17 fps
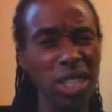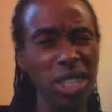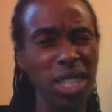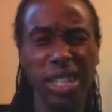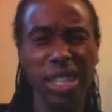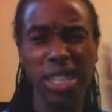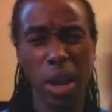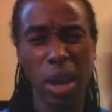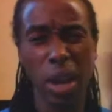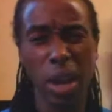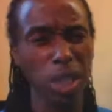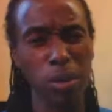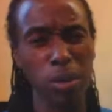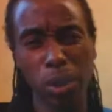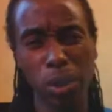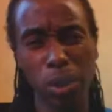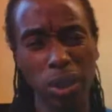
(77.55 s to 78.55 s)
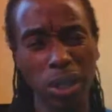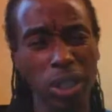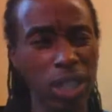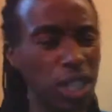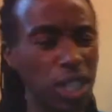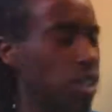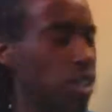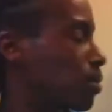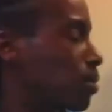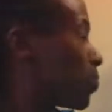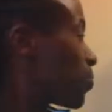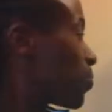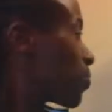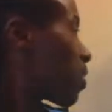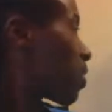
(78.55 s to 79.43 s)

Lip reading: That's not what's important to you.